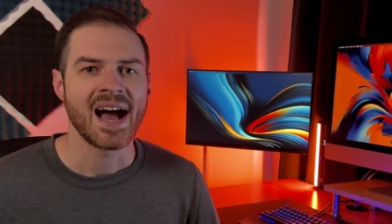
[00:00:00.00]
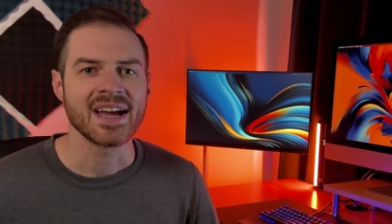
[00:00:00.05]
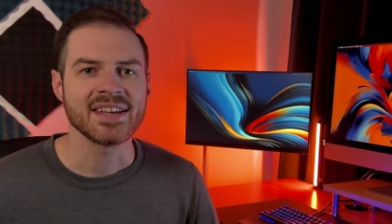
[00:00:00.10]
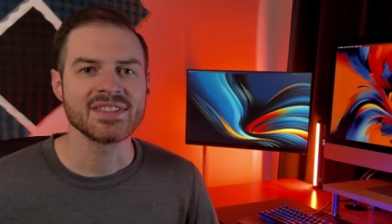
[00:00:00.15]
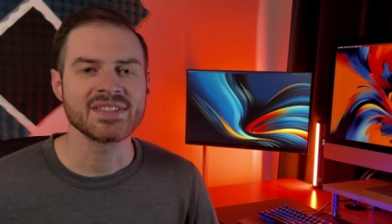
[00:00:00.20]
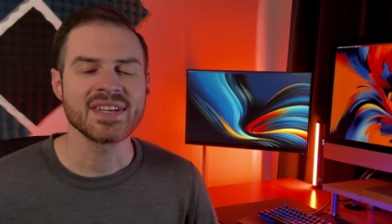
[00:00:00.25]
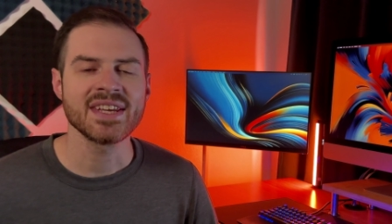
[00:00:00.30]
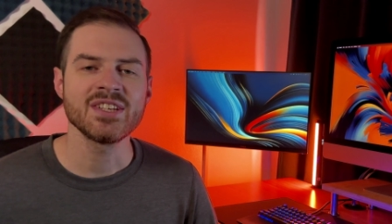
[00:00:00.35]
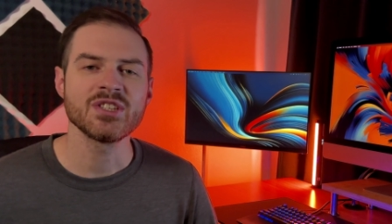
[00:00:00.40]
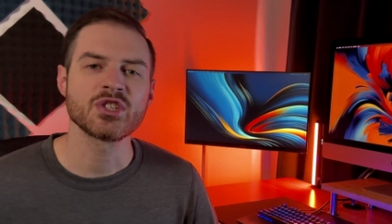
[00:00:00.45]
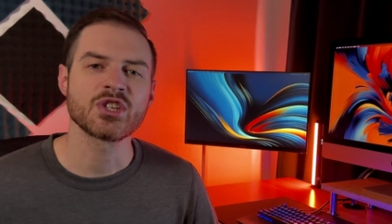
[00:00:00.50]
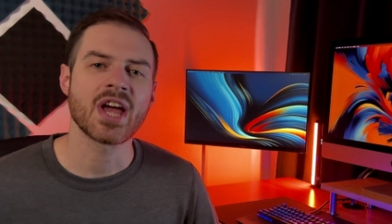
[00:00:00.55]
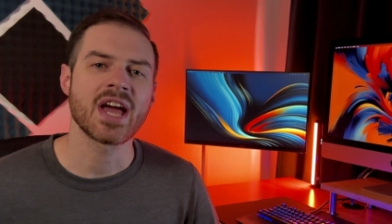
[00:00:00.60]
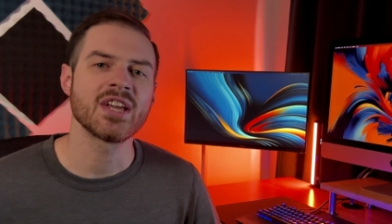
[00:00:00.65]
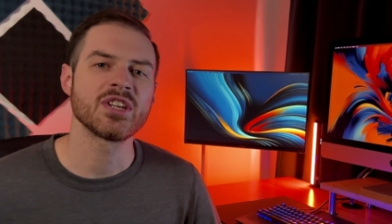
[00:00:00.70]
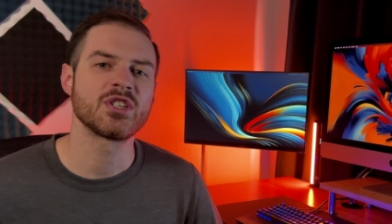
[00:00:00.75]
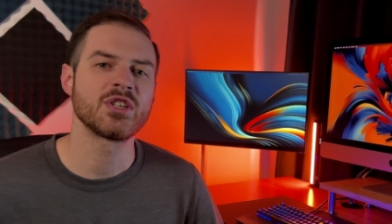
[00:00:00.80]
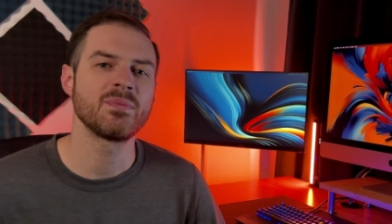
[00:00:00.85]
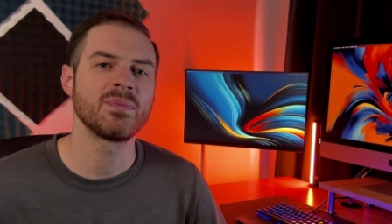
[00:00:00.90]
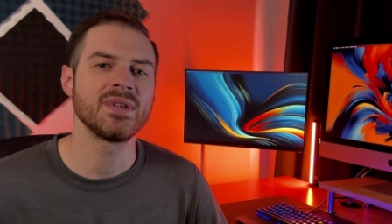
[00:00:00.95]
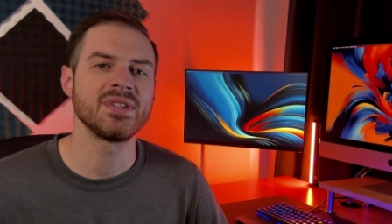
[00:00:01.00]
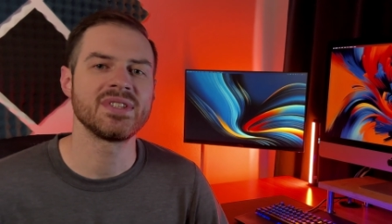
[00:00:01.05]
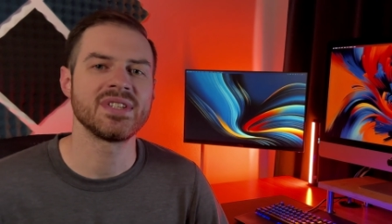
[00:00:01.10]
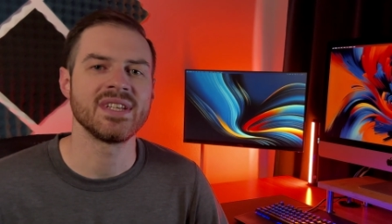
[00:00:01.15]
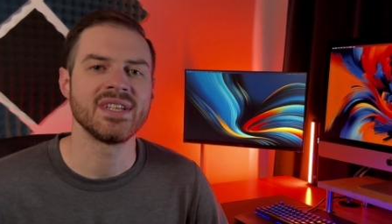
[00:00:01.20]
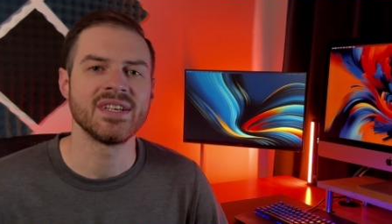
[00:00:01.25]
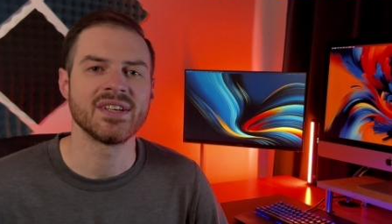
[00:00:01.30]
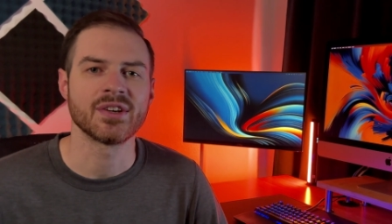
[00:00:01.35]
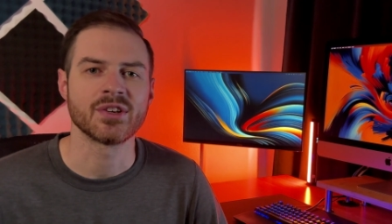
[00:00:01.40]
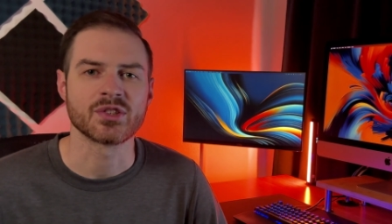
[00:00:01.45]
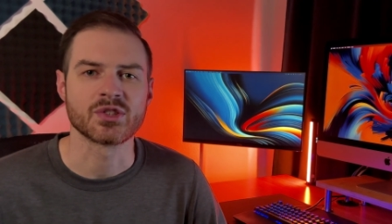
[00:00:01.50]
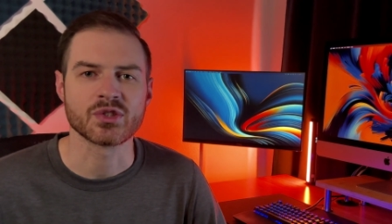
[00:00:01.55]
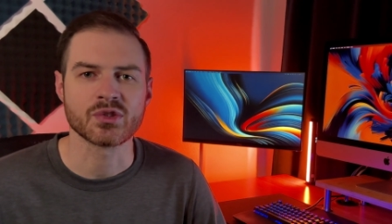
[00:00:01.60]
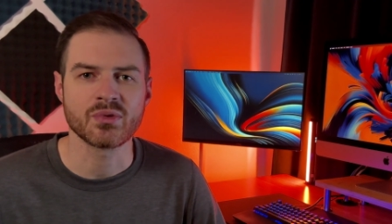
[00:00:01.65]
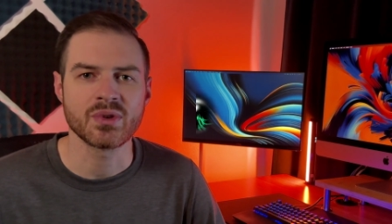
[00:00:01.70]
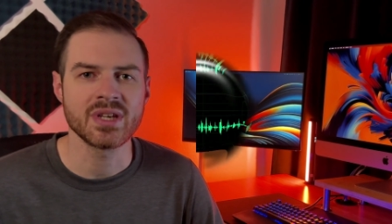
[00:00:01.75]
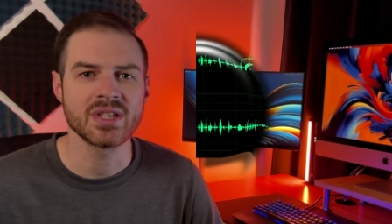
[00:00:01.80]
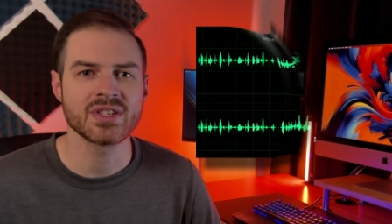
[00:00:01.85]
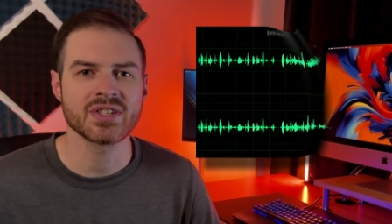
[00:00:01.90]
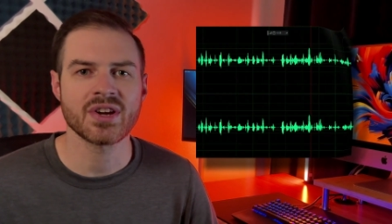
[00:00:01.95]
I sent ChatGPT a
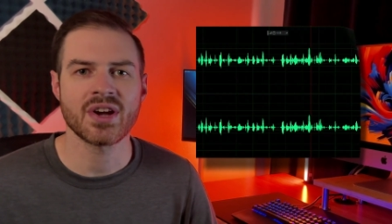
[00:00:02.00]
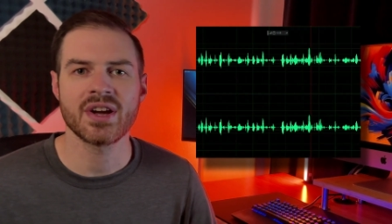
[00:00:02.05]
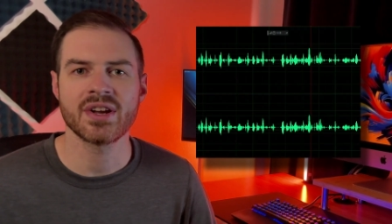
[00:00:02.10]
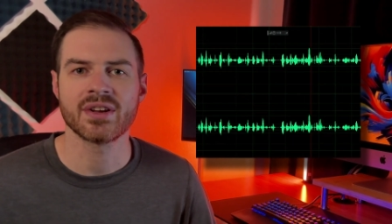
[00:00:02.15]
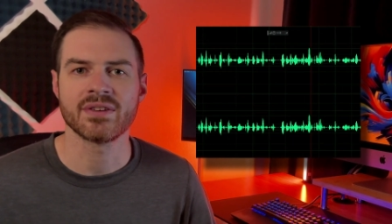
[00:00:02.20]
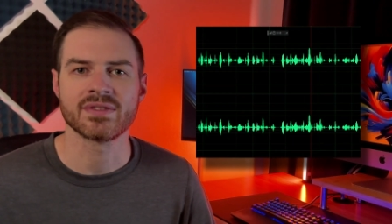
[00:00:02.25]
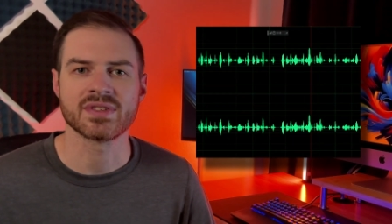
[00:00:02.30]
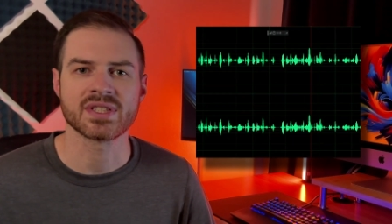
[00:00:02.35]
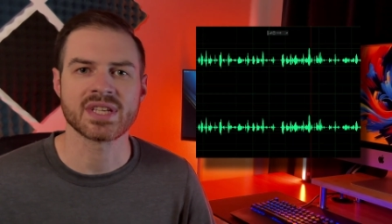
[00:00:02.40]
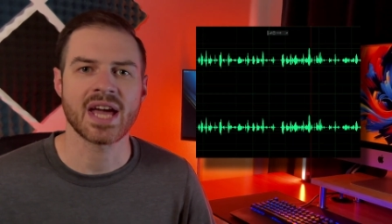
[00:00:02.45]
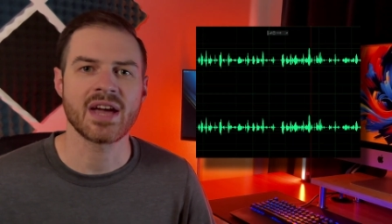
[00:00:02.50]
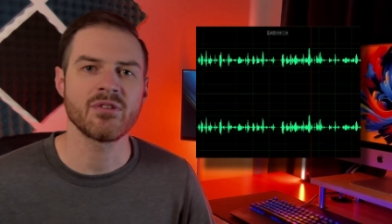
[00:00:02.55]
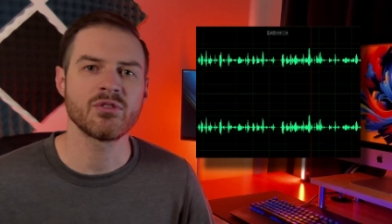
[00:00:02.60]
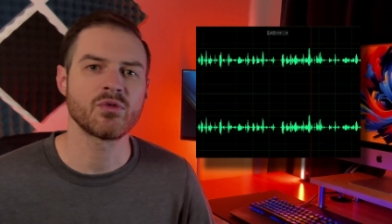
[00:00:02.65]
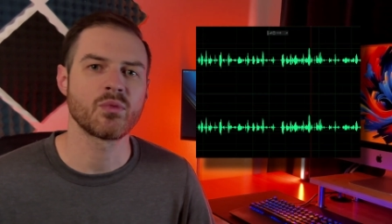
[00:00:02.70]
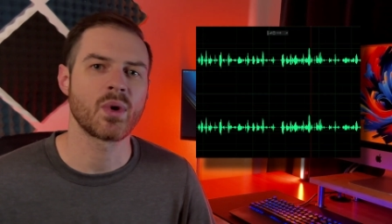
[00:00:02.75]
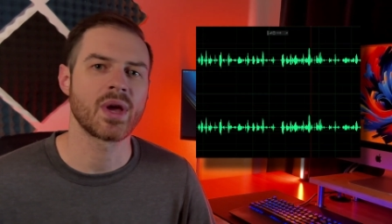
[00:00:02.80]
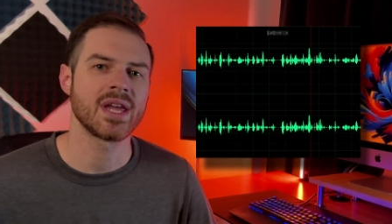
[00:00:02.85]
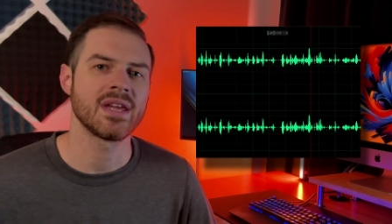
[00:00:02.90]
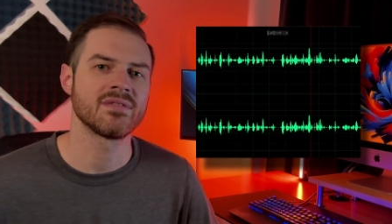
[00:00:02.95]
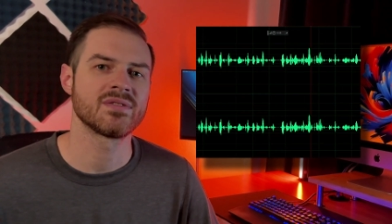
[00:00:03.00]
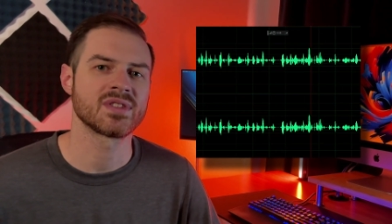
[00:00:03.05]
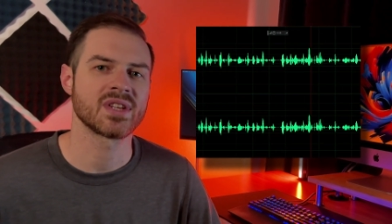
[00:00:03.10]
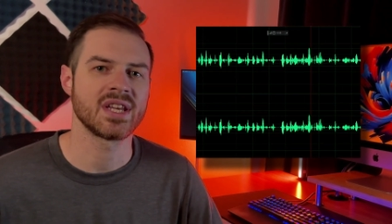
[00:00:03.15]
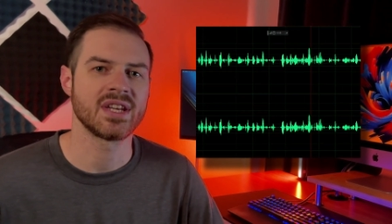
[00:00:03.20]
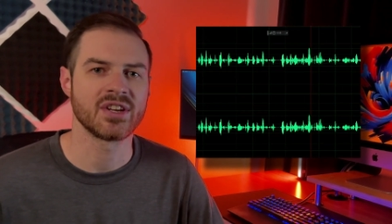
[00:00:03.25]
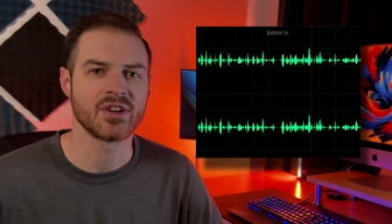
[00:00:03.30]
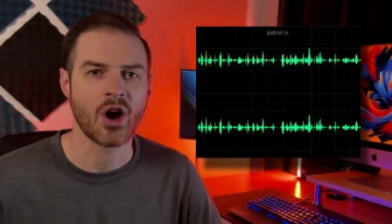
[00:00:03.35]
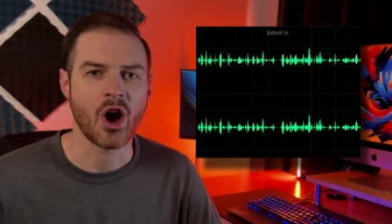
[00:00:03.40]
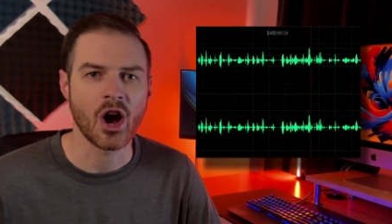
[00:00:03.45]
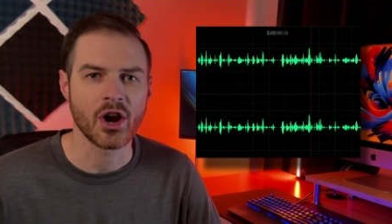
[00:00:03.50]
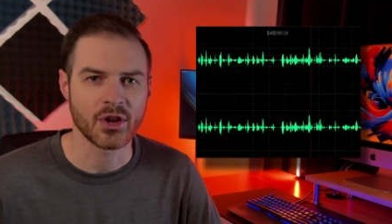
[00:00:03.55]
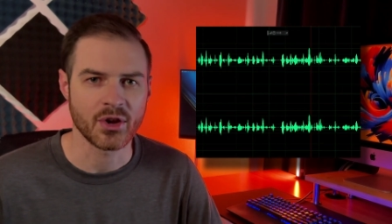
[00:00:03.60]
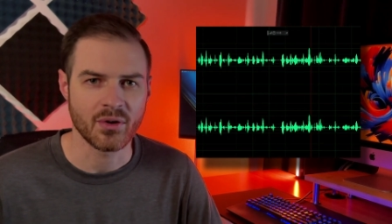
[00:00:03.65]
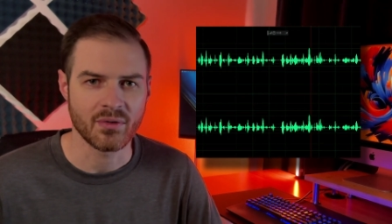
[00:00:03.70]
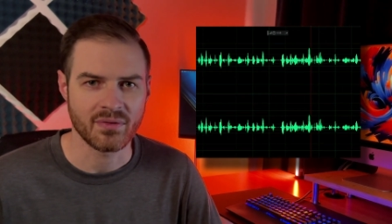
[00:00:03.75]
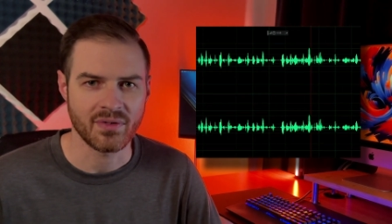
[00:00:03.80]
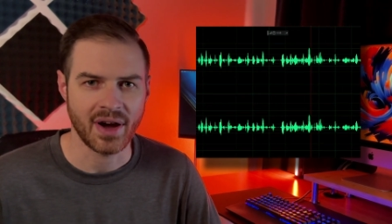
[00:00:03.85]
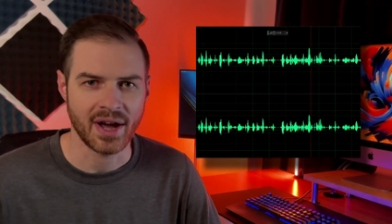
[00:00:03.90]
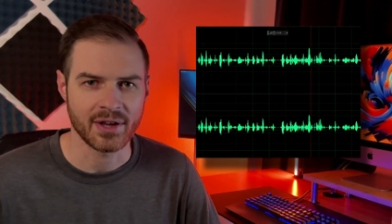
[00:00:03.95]
screenshot of sound waves in an
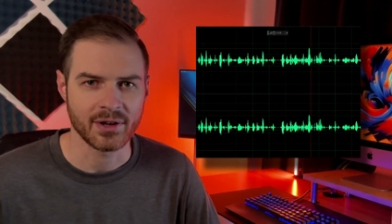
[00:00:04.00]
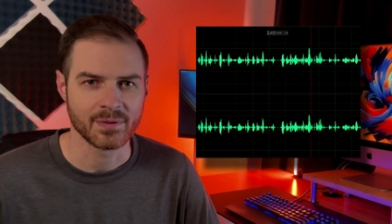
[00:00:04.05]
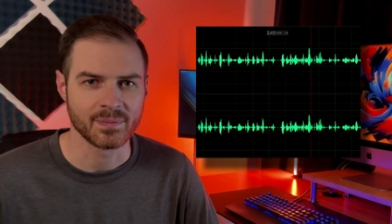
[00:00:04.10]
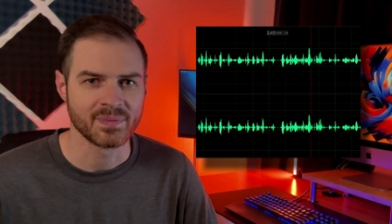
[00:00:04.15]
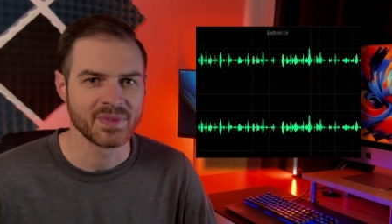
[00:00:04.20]
audio file.